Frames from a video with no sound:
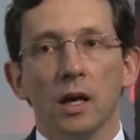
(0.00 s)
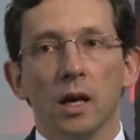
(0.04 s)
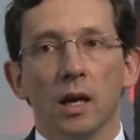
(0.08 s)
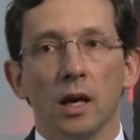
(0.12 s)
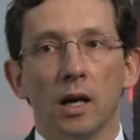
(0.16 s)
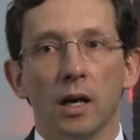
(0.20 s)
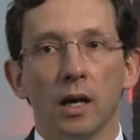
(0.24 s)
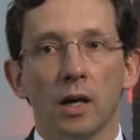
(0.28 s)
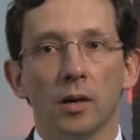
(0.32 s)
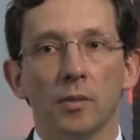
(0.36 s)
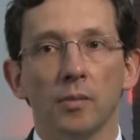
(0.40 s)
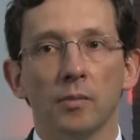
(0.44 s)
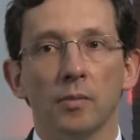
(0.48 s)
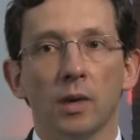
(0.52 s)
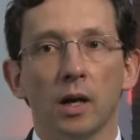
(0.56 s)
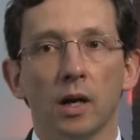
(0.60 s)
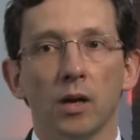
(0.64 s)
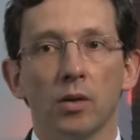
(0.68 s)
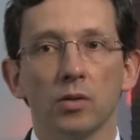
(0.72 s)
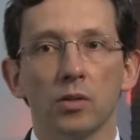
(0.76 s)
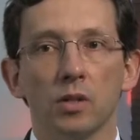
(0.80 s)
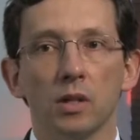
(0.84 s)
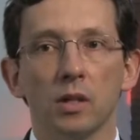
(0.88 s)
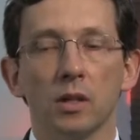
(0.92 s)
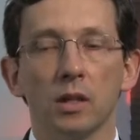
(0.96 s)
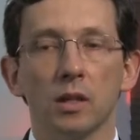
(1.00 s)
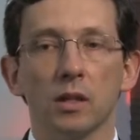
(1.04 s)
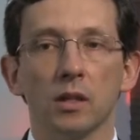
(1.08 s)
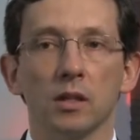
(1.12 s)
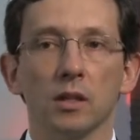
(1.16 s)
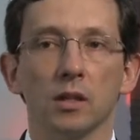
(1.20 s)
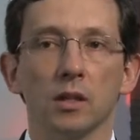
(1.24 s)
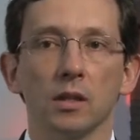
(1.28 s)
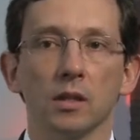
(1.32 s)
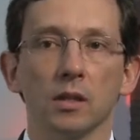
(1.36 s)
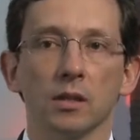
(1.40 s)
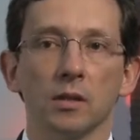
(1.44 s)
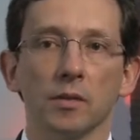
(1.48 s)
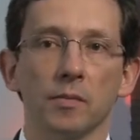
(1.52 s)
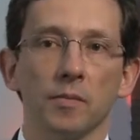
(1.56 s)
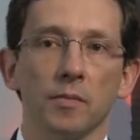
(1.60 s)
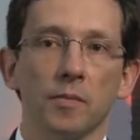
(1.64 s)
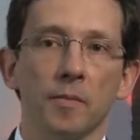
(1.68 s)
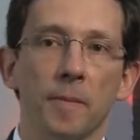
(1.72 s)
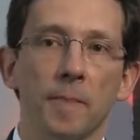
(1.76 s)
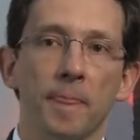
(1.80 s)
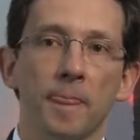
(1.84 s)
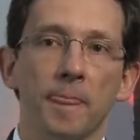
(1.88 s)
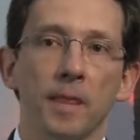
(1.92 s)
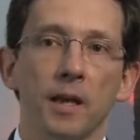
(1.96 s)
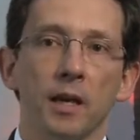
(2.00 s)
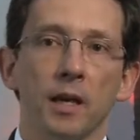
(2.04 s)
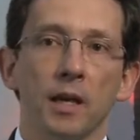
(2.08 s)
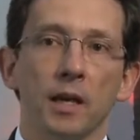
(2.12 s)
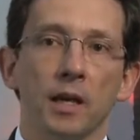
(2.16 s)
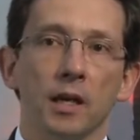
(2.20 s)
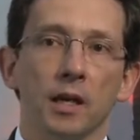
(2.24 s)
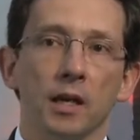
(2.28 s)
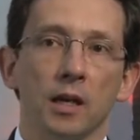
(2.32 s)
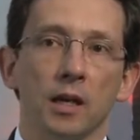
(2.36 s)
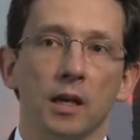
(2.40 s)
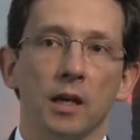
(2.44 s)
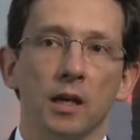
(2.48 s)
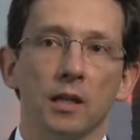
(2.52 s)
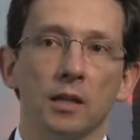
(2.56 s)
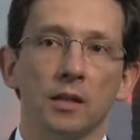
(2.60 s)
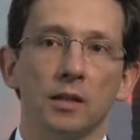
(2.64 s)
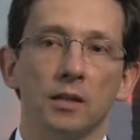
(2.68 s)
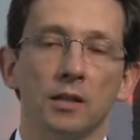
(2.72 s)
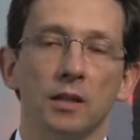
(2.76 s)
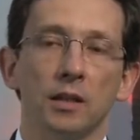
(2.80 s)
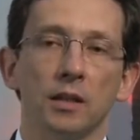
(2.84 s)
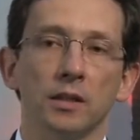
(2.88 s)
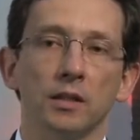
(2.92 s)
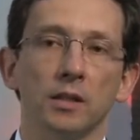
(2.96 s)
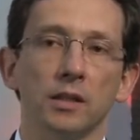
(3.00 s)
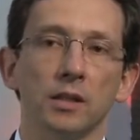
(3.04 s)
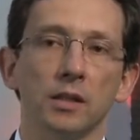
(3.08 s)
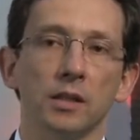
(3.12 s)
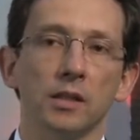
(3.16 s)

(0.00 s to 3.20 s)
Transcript: I would say that there